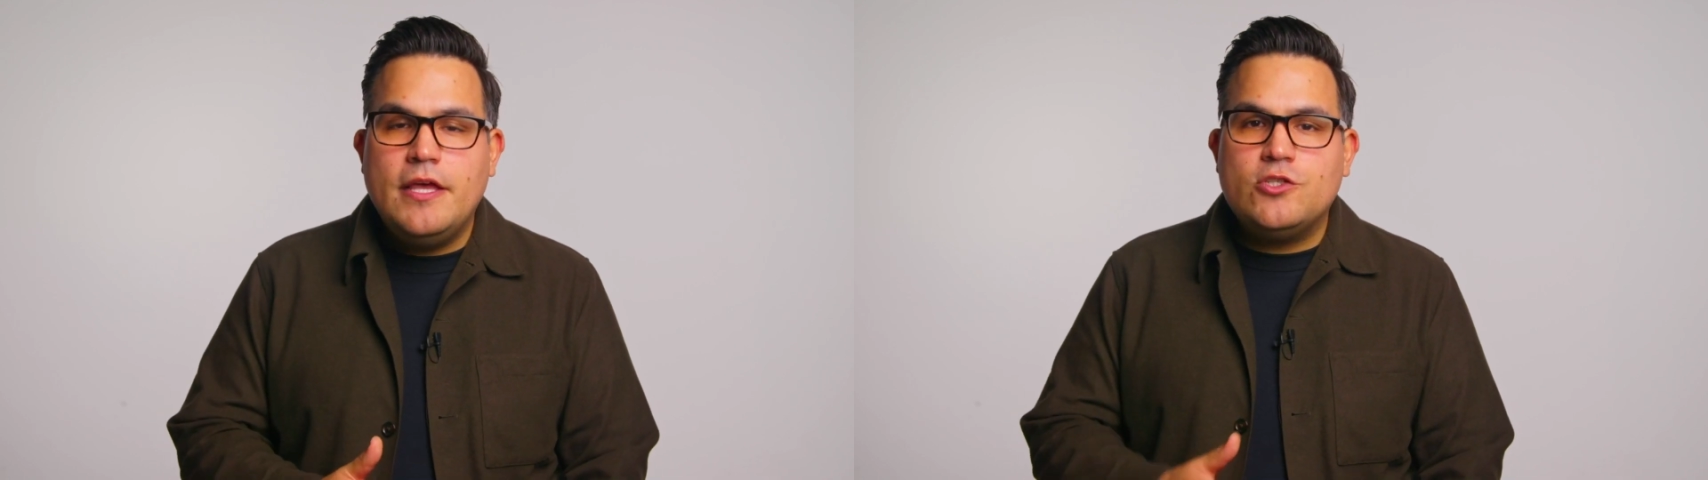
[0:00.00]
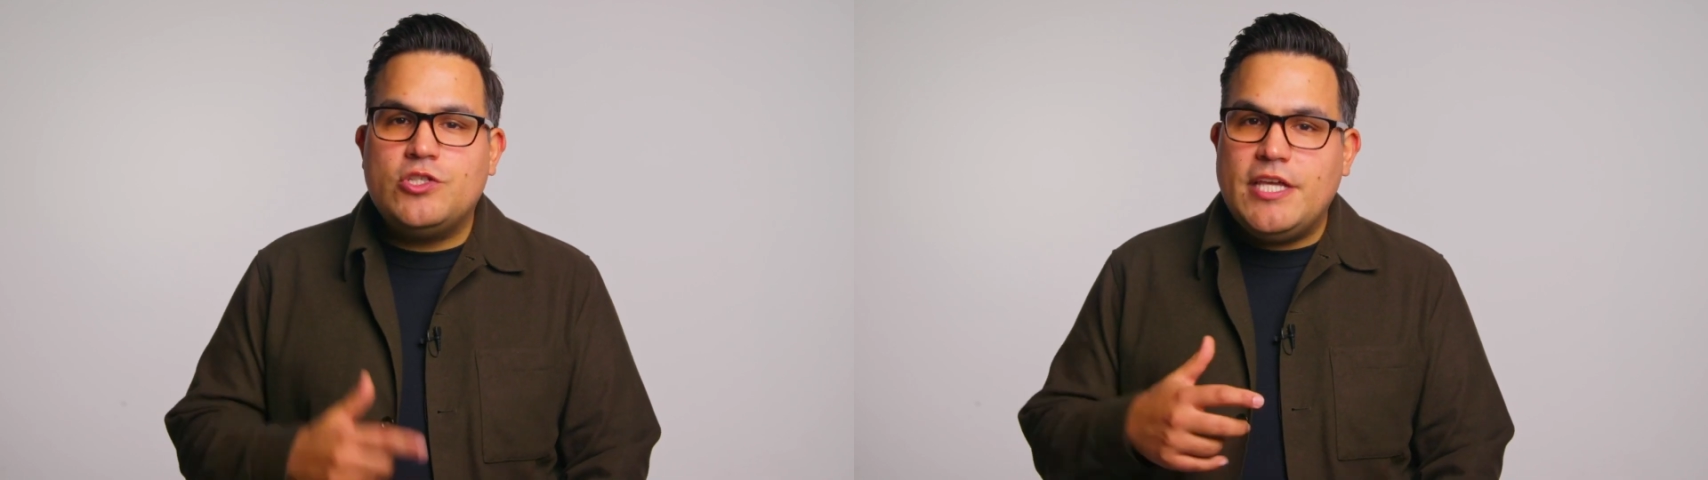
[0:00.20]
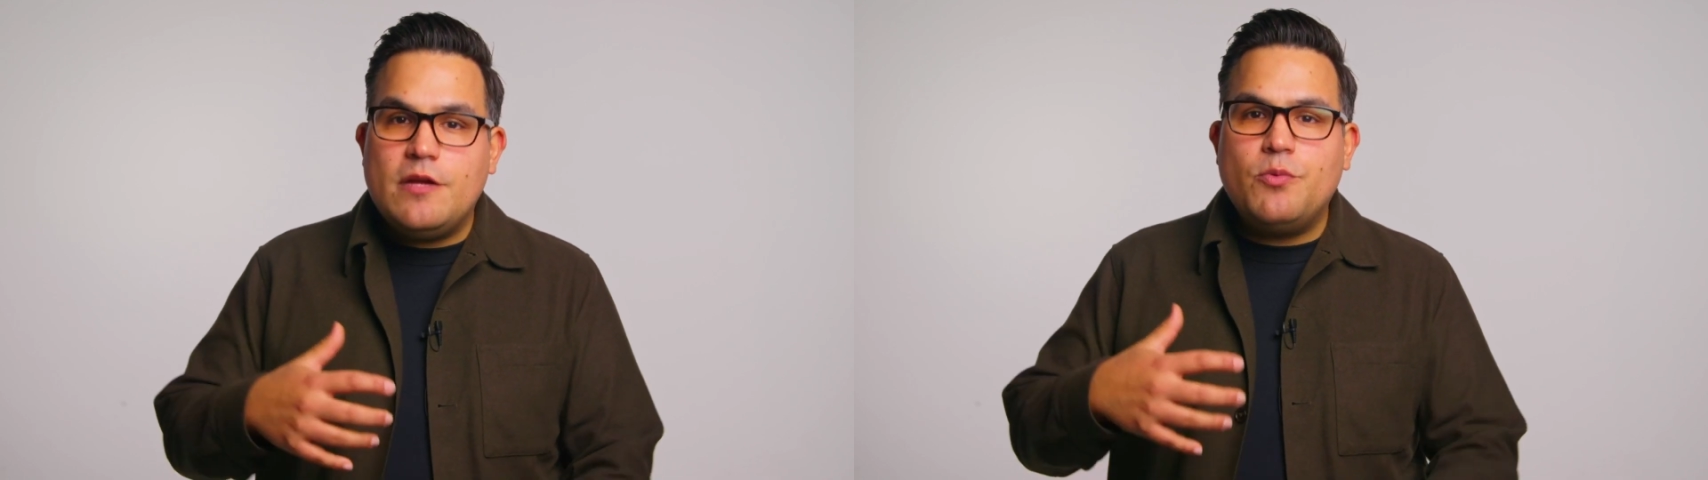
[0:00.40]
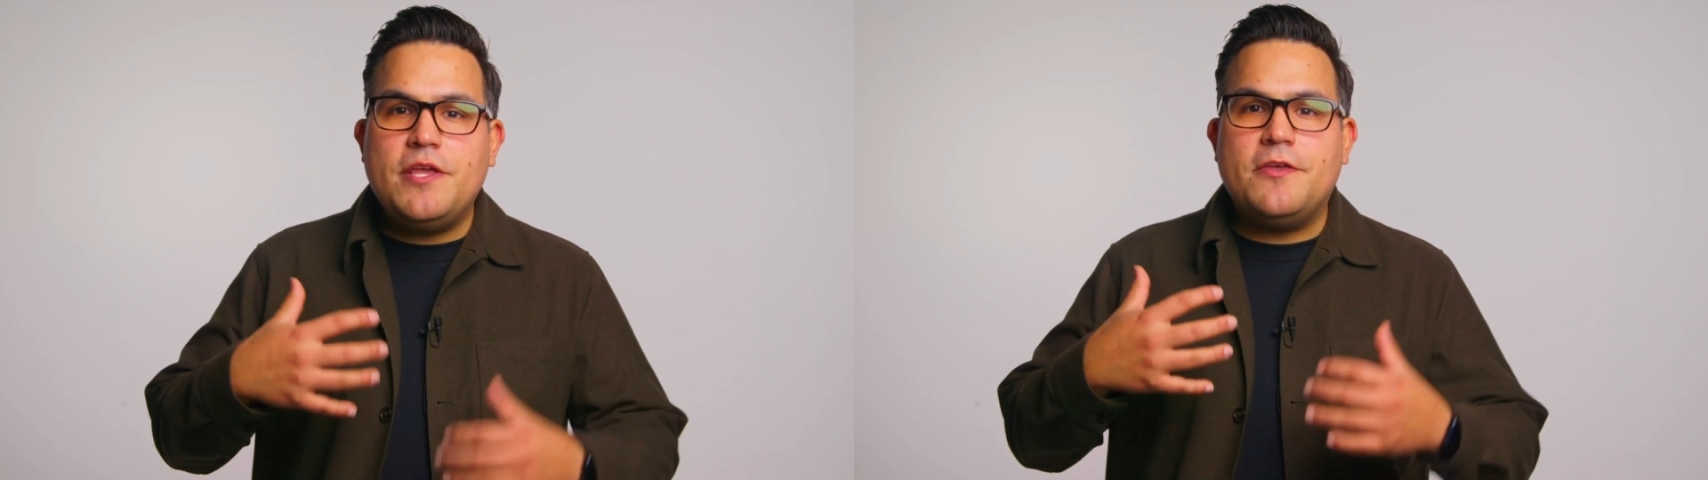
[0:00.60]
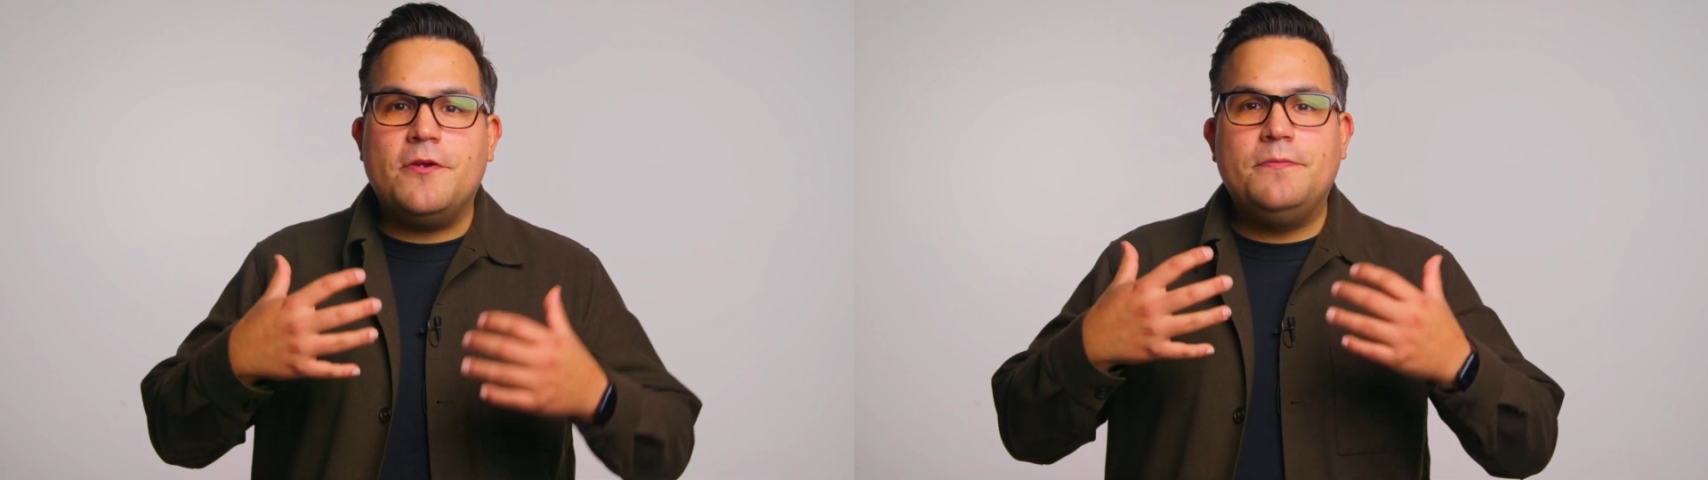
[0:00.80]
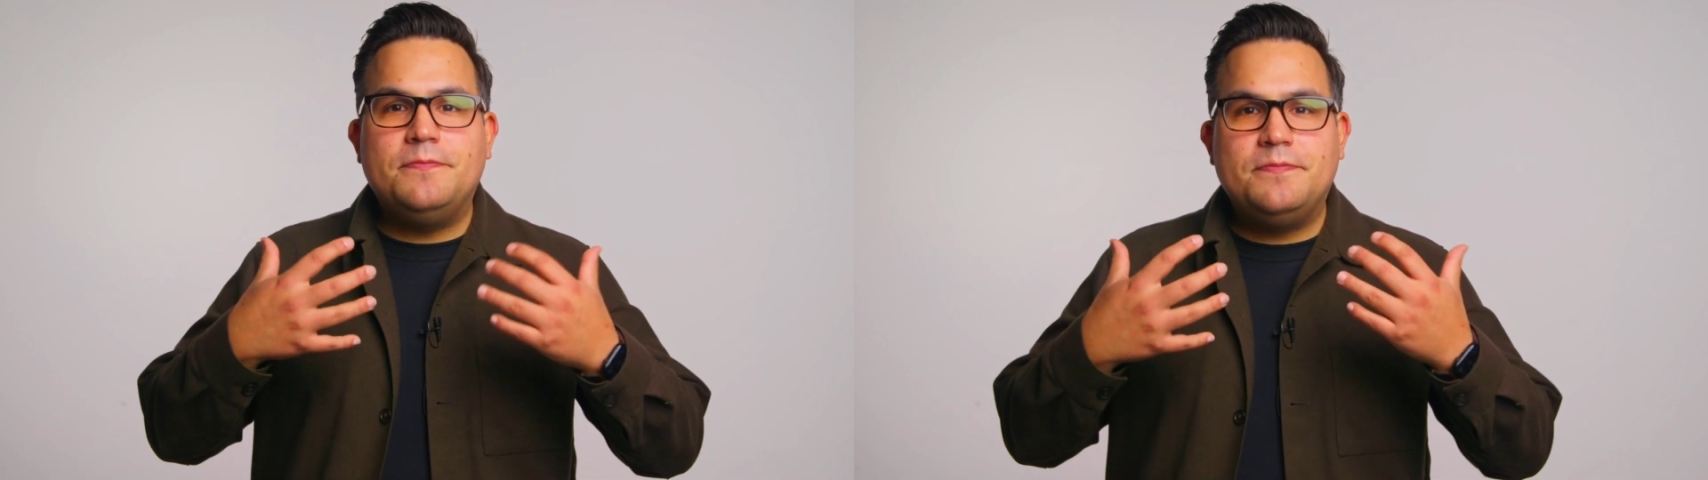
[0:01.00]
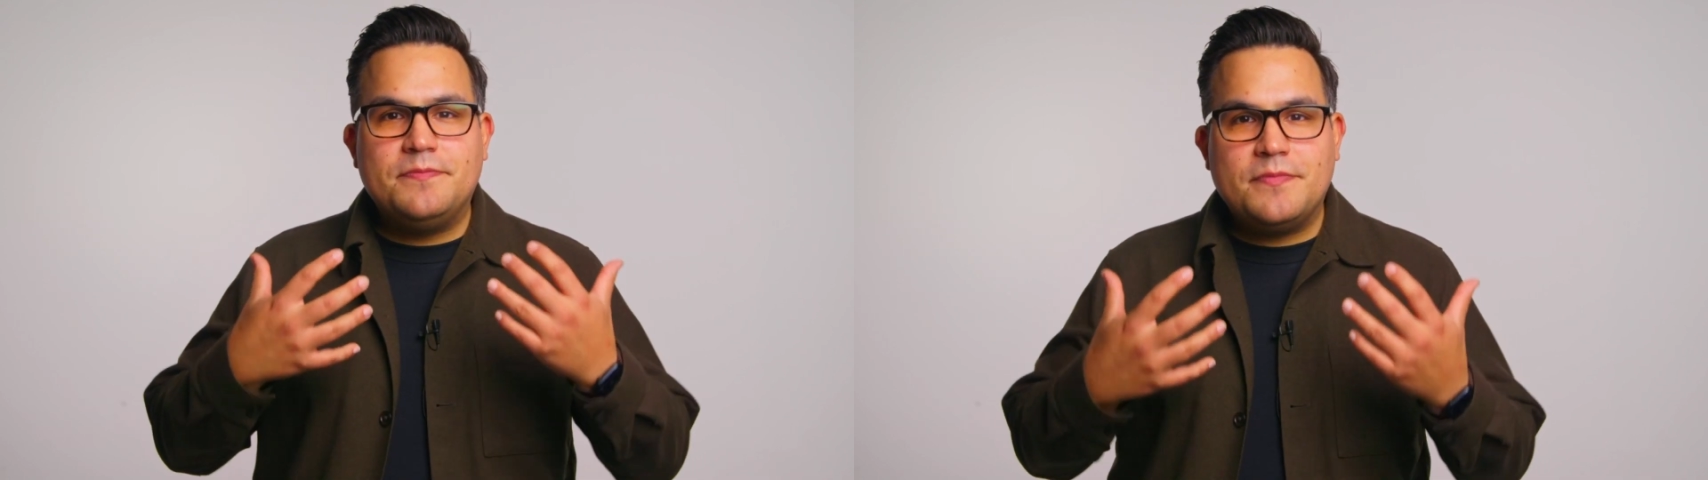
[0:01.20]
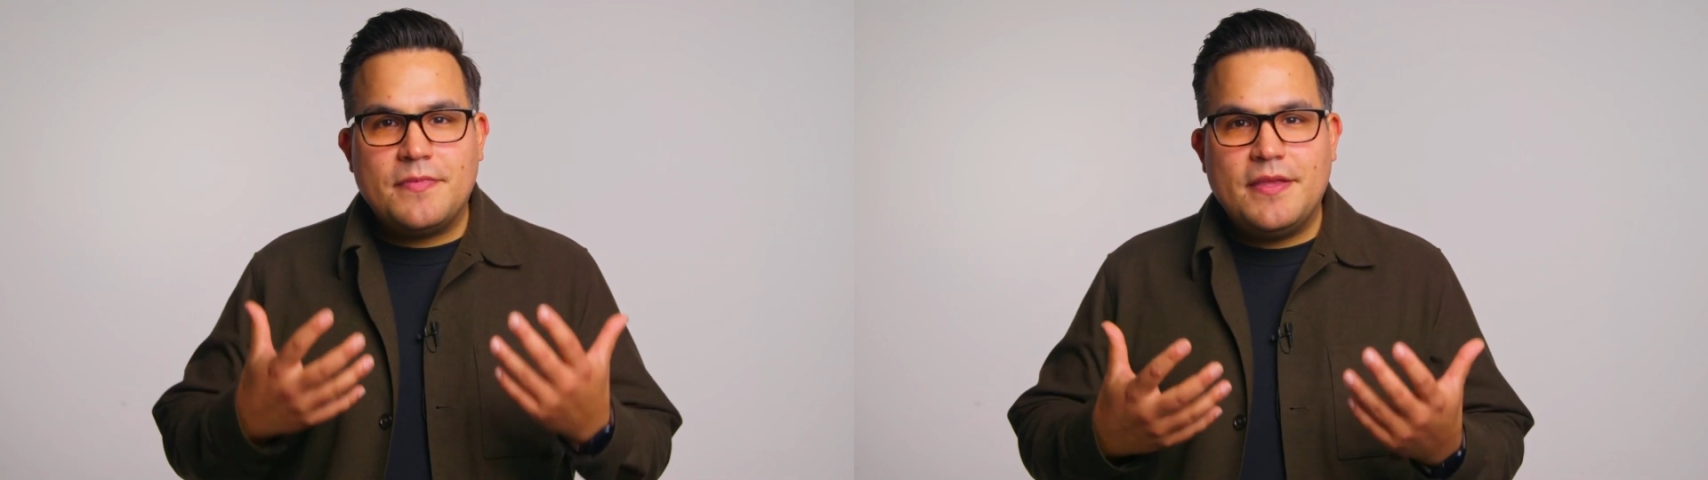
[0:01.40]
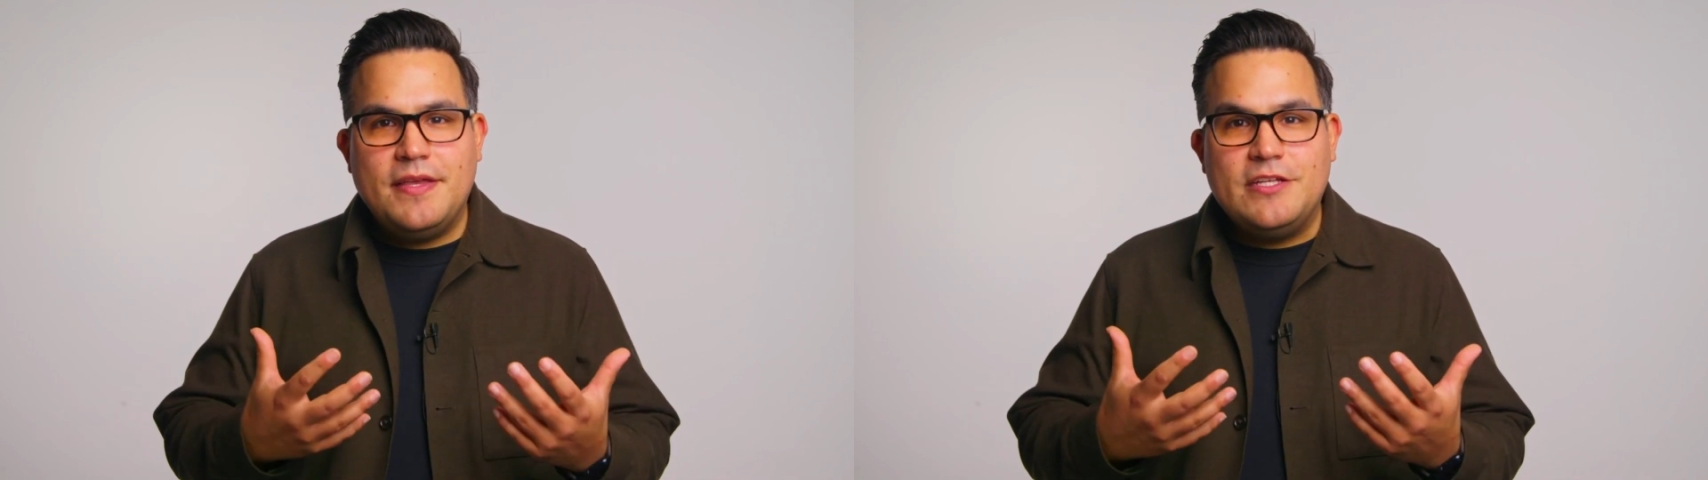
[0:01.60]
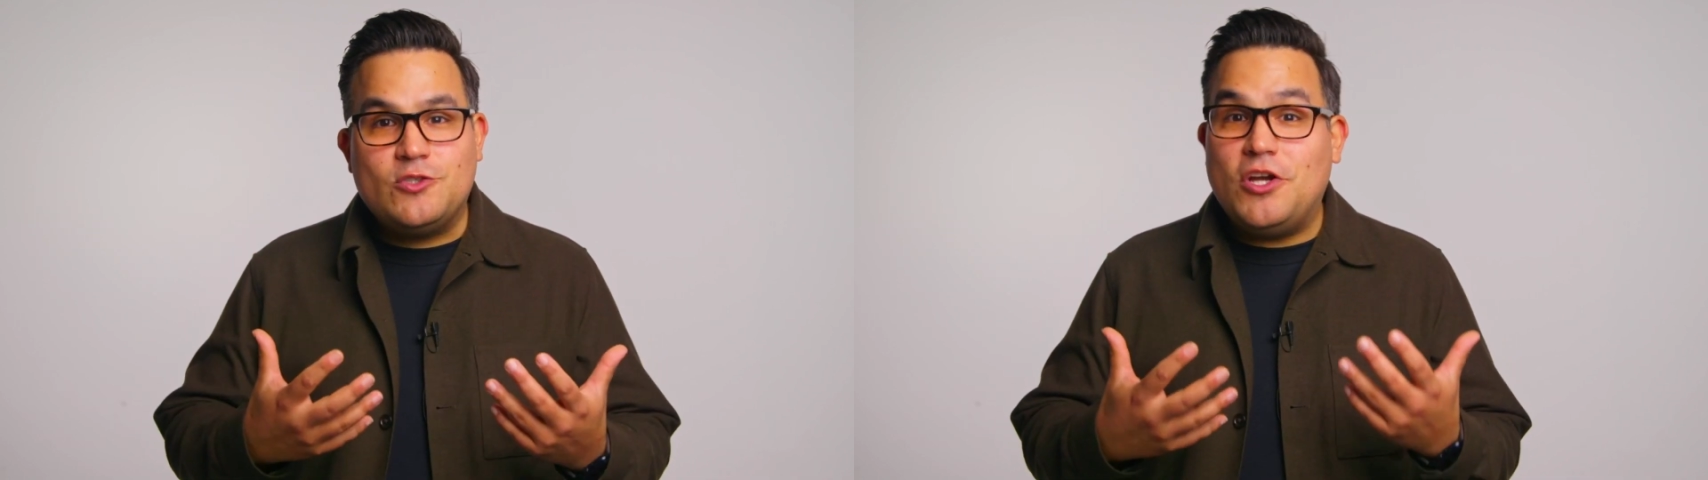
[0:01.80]
So take a breather,
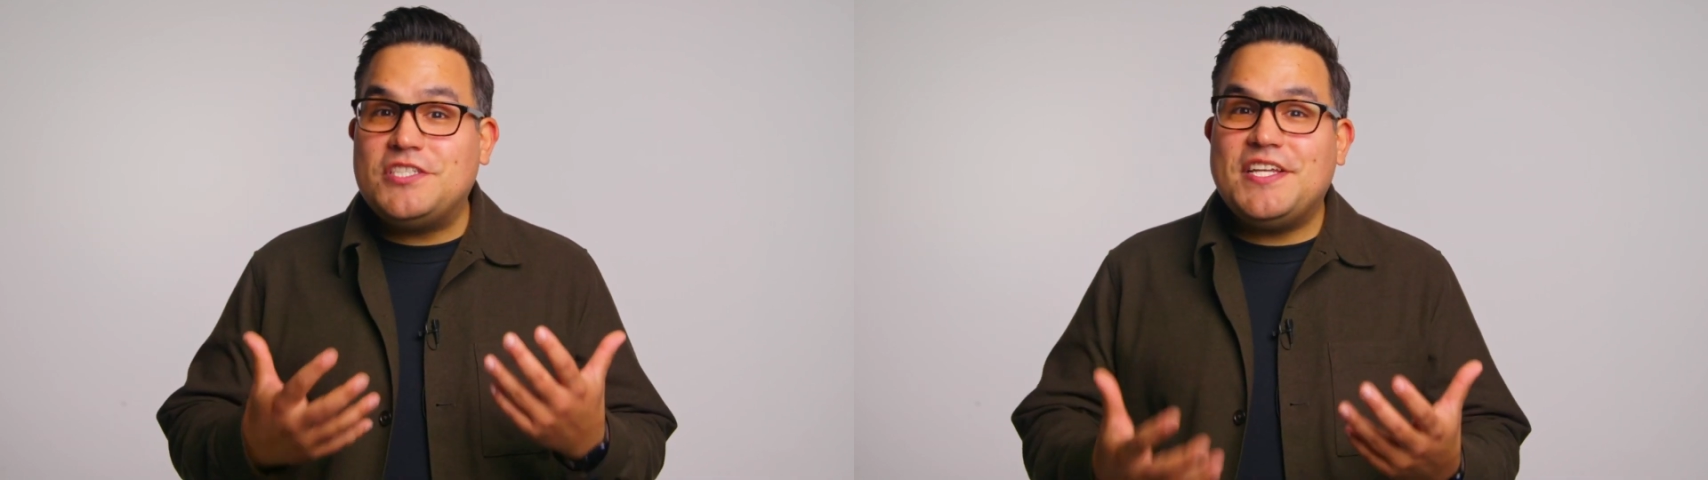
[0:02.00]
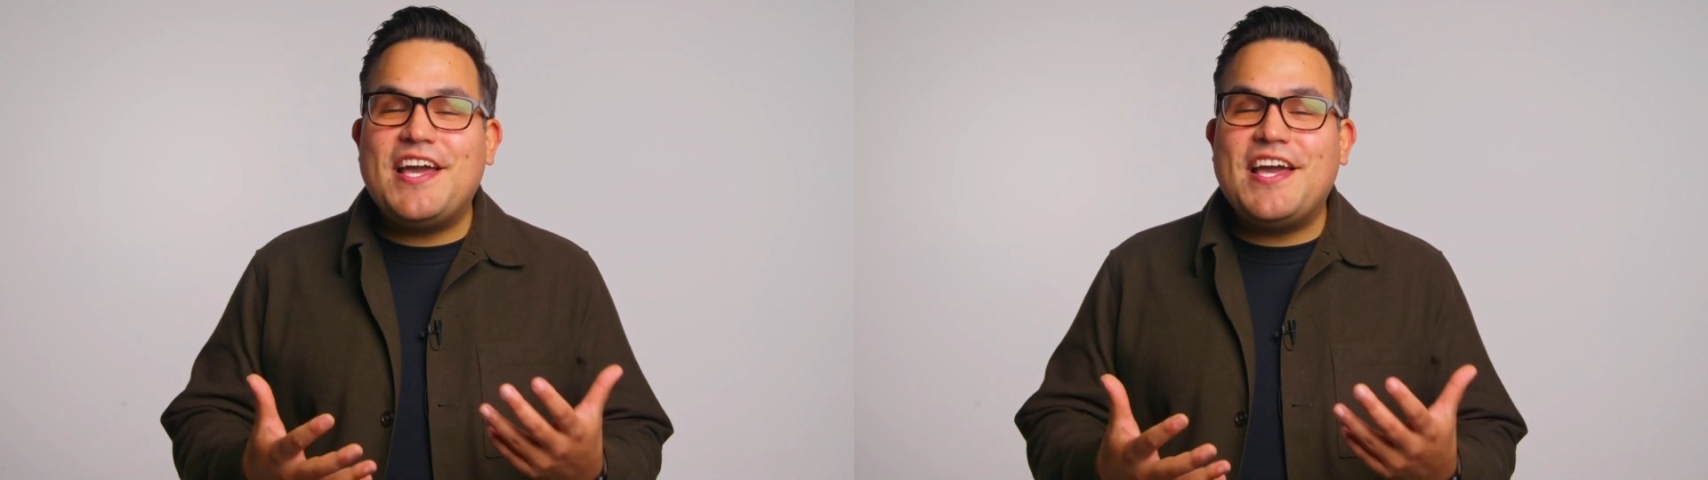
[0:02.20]
trust